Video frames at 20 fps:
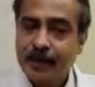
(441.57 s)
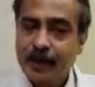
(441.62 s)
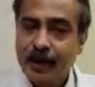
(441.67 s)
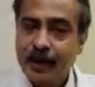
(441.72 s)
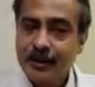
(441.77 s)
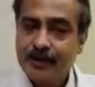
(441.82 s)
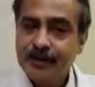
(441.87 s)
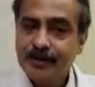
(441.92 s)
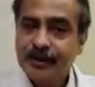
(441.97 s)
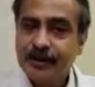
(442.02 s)

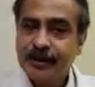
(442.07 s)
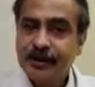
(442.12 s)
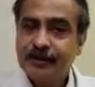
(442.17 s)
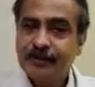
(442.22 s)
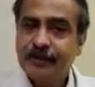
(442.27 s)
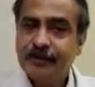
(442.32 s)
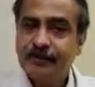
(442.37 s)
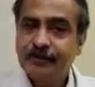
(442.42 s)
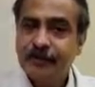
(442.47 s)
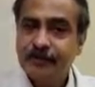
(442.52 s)

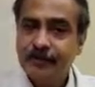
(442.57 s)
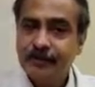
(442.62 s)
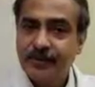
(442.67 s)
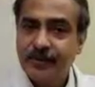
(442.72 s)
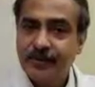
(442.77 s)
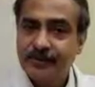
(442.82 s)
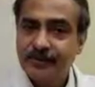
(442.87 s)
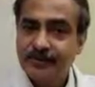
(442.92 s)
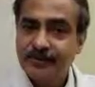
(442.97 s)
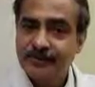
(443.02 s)
undulating
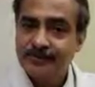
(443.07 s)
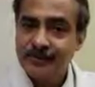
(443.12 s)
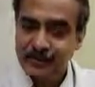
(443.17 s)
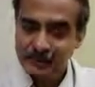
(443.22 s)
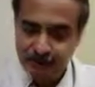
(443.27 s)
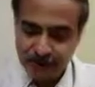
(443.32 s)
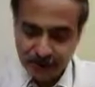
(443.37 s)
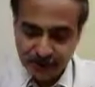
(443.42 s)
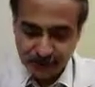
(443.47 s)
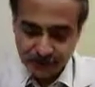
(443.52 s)
movement will
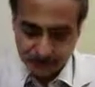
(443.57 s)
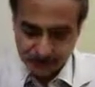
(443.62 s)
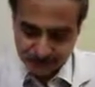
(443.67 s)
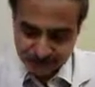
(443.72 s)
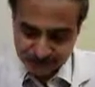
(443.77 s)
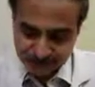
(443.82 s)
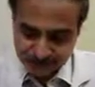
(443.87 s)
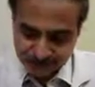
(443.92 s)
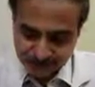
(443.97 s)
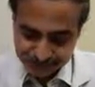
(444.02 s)
be
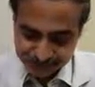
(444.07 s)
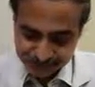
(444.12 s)
reduced.